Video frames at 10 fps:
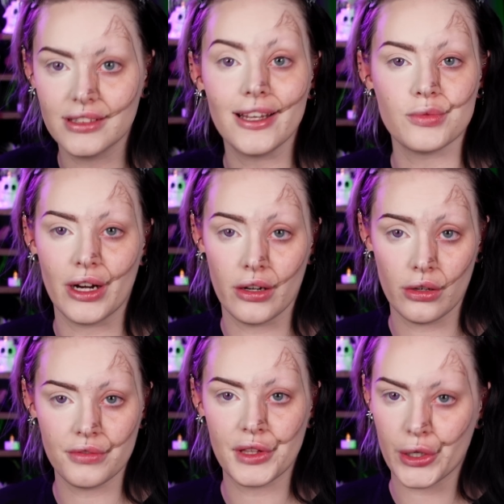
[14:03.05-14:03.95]
that's where a
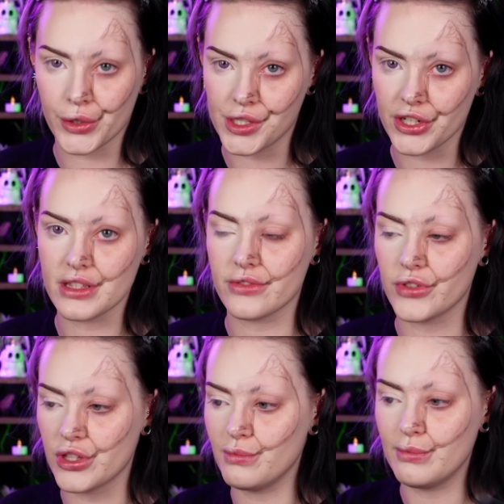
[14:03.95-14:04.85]
lot of the origins
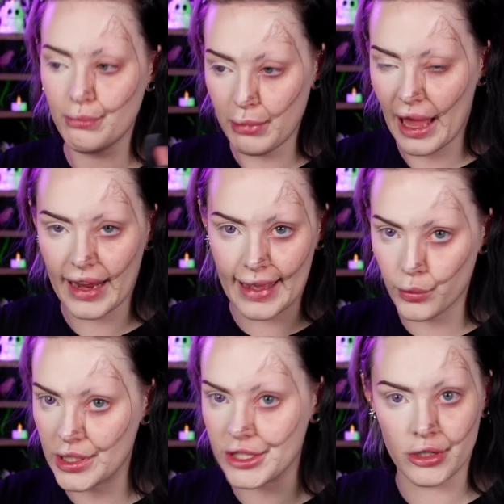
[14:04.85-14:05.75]
for the black cat
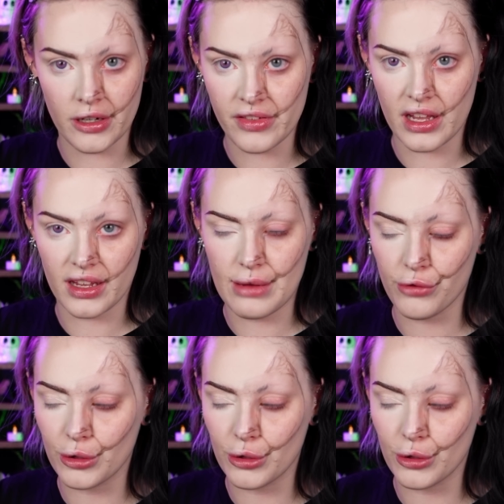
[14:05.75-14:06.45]
witchcraft thing came